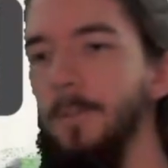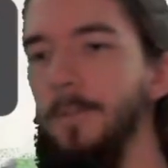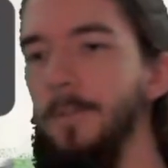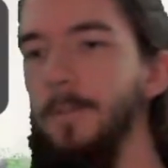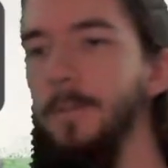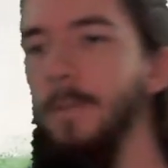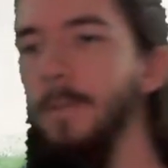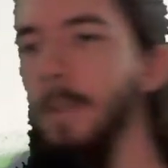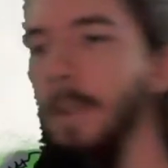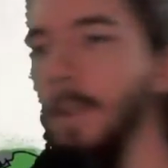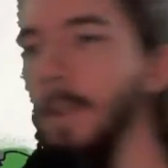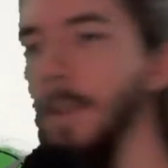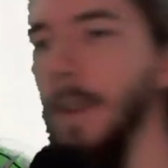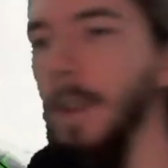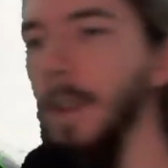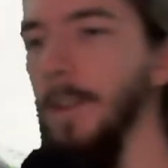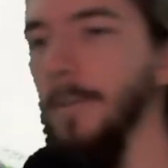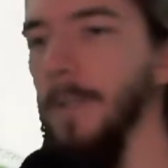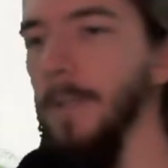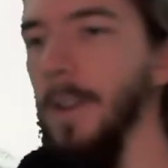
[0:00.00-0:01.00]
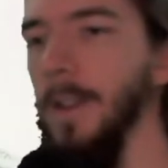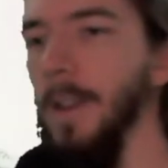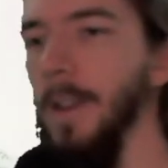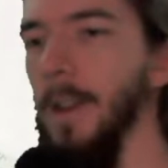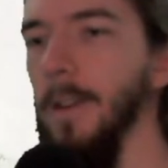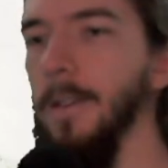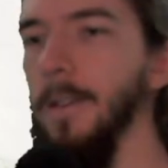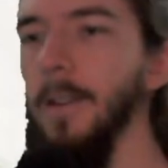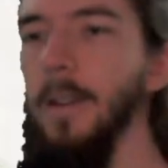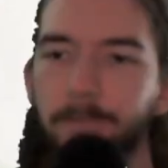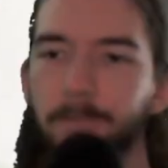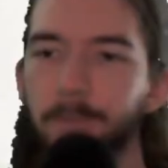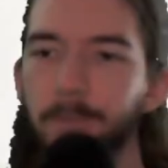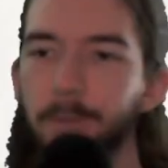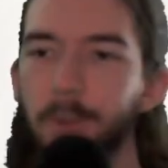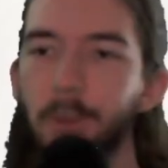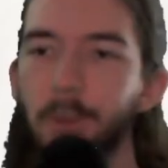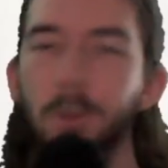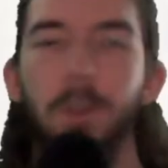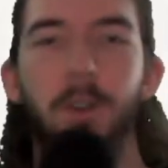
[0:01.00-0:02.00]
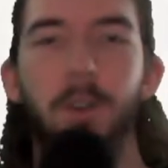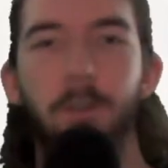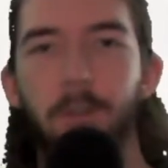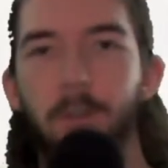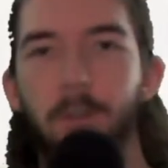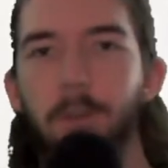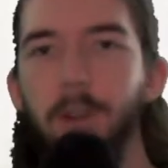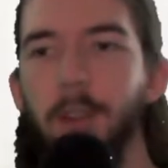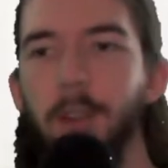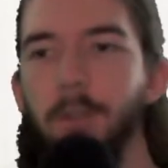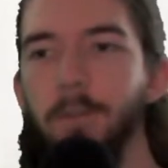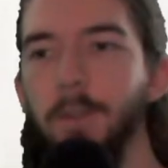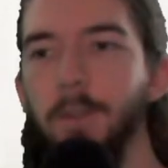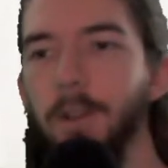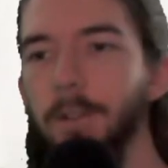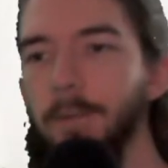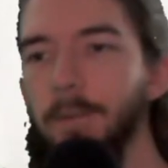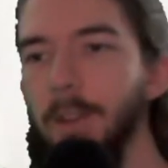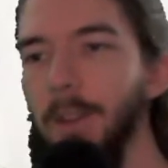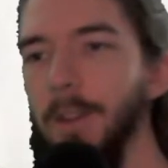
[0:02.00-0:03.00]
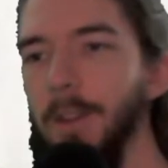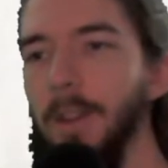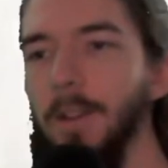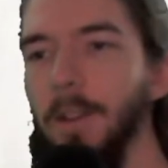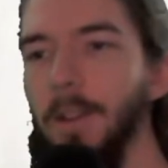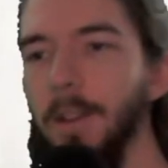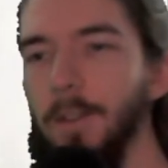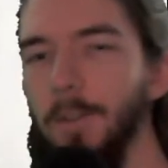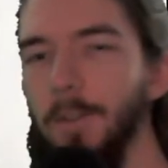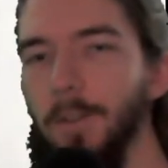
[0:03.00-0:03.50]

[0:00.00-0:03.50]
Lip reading: is like right there. So if you're running through all of these areas